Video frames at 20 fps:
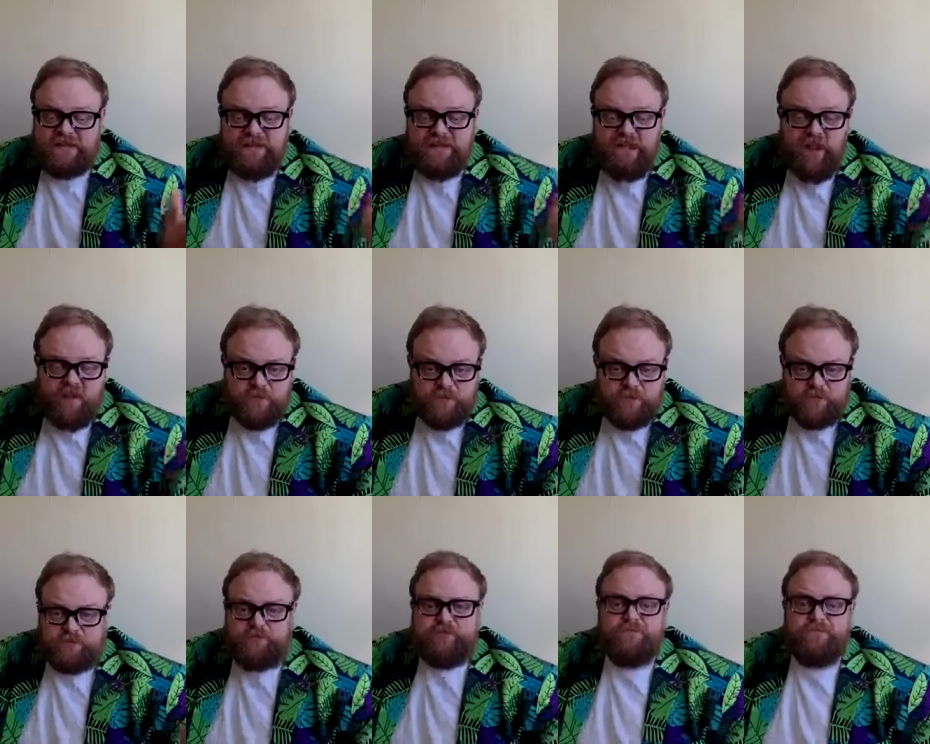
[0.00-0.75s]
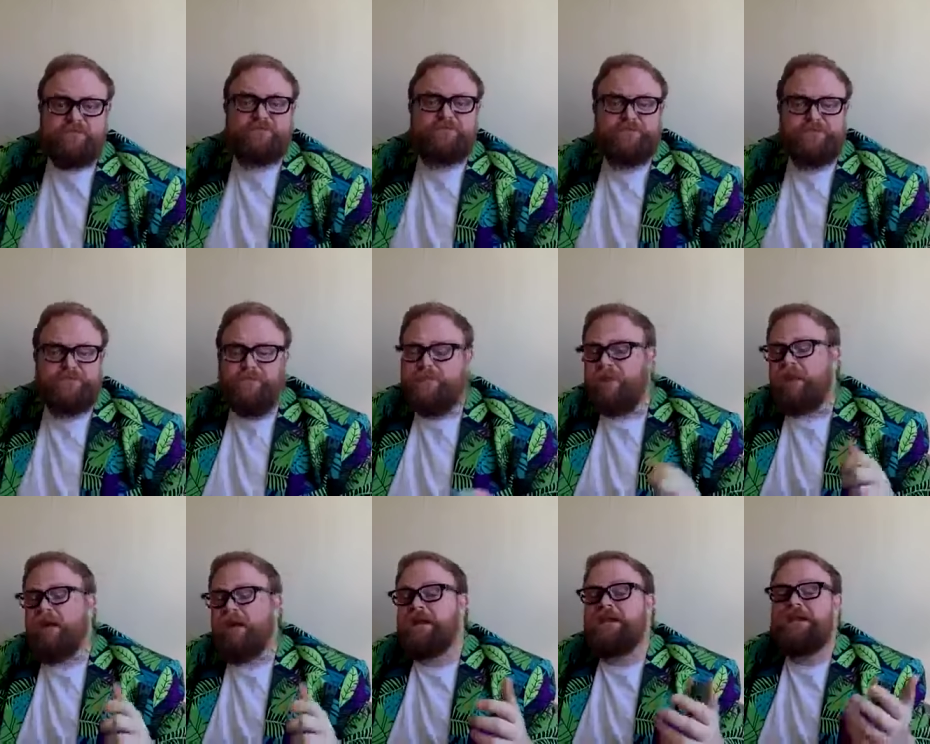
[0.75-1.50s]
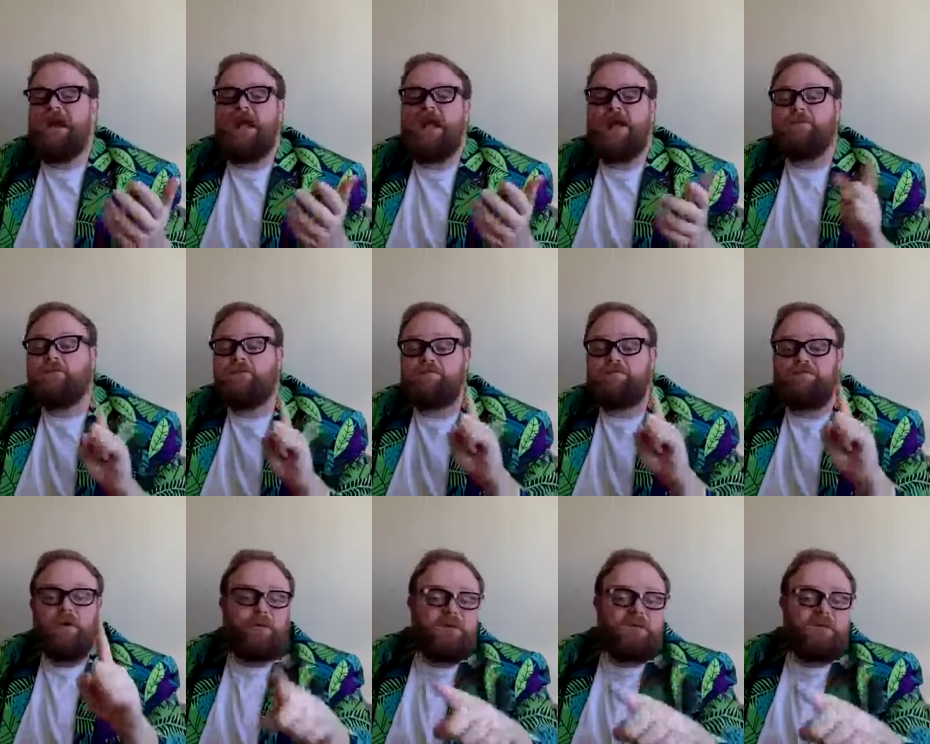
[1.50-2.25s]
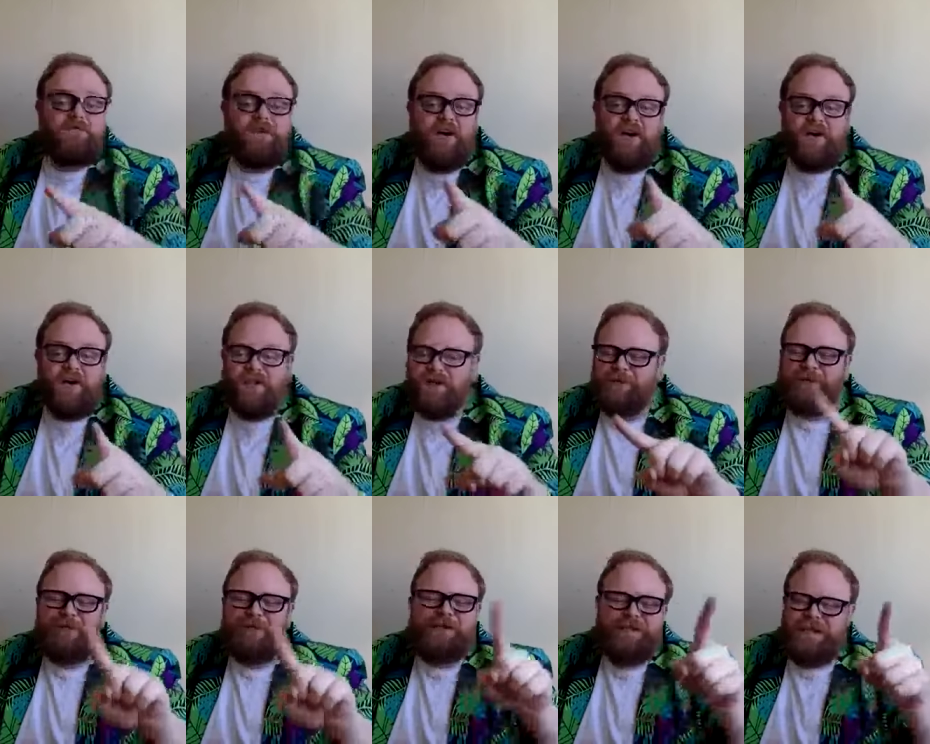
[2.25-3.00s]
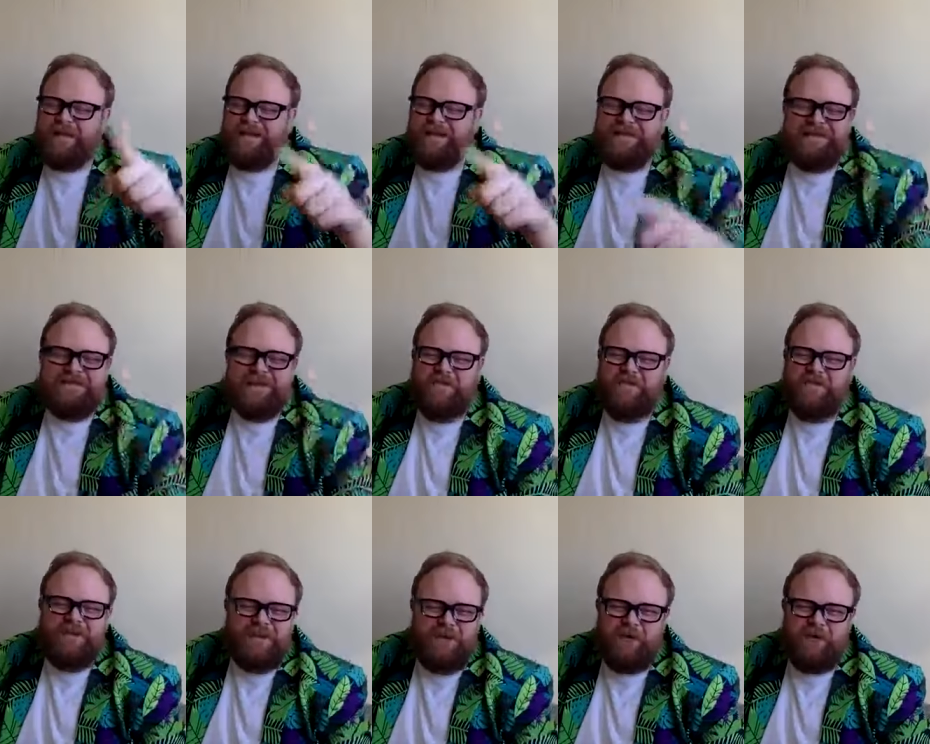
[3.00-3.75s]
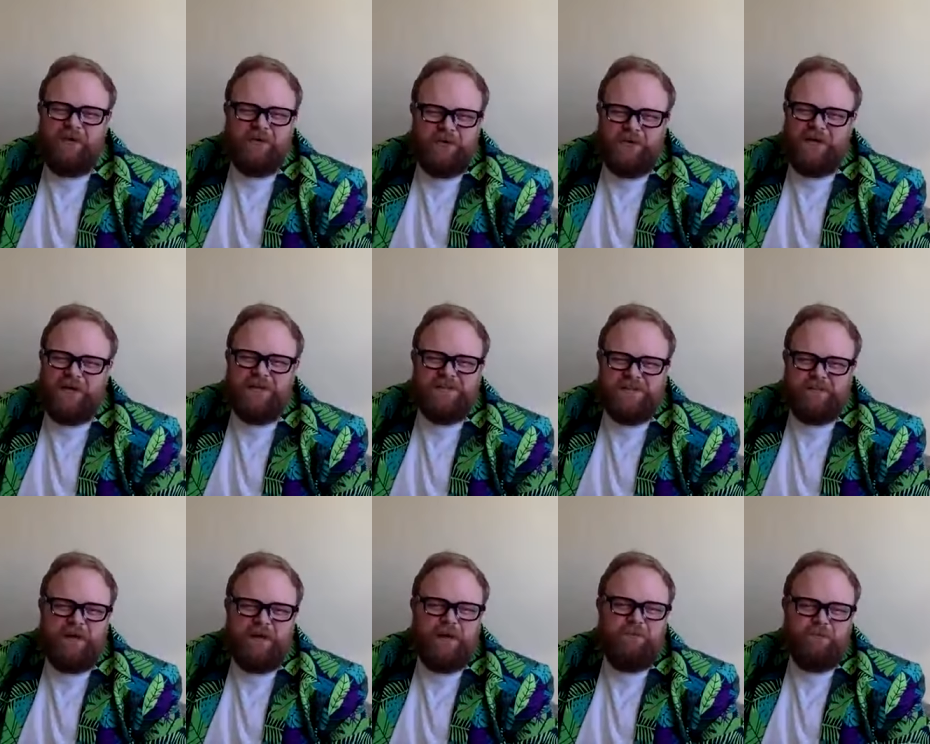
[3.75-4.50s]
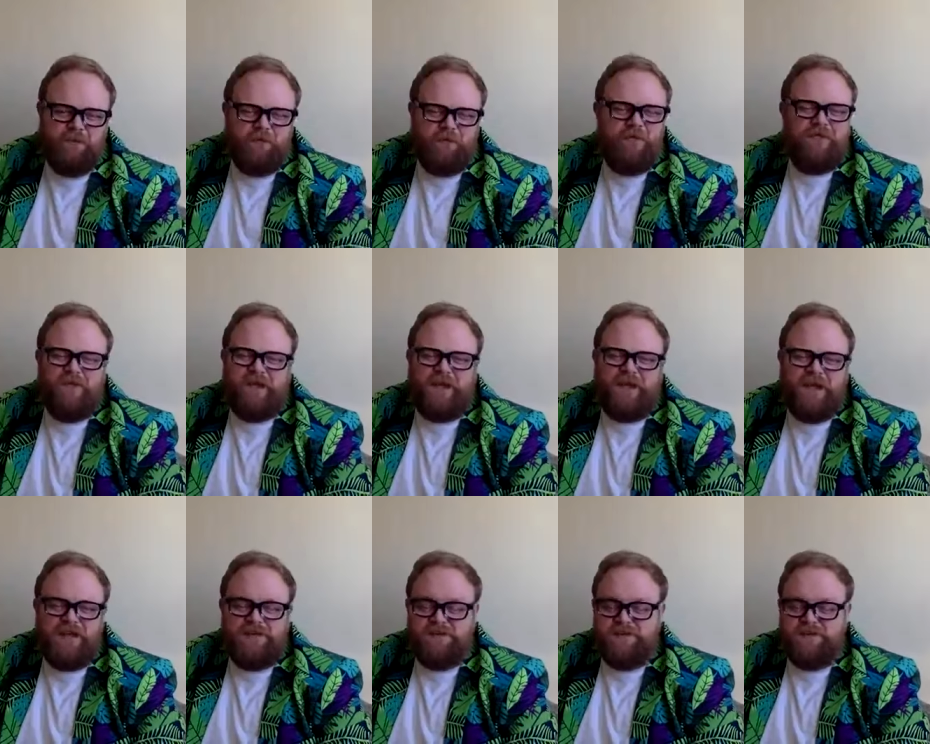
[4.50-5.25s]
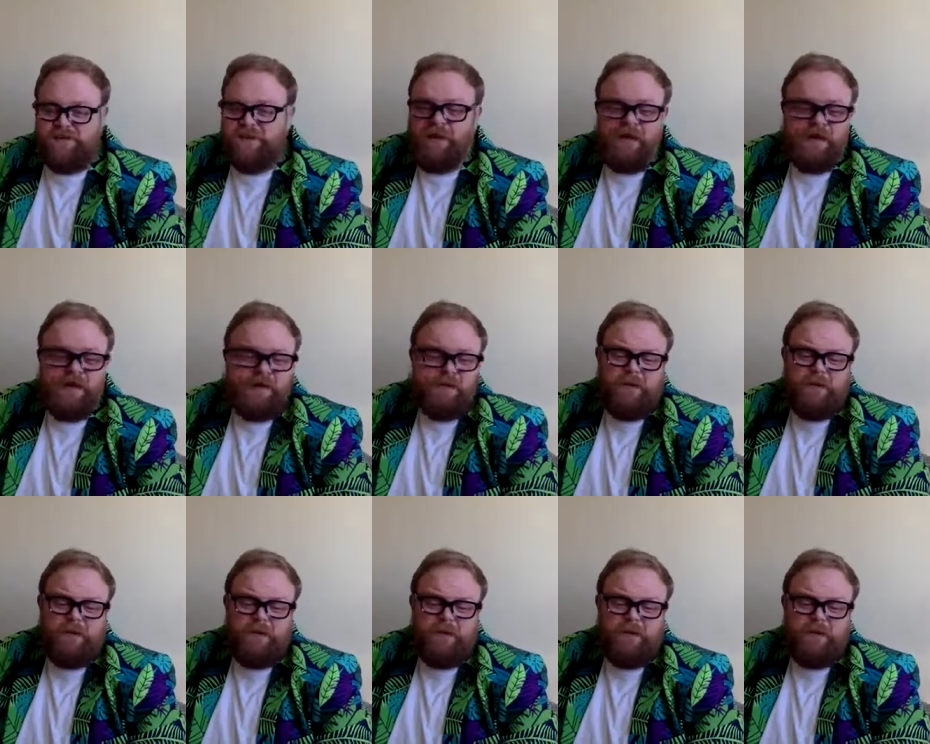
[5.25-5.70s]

So they would mummify them. It's definitely on your list about mummification.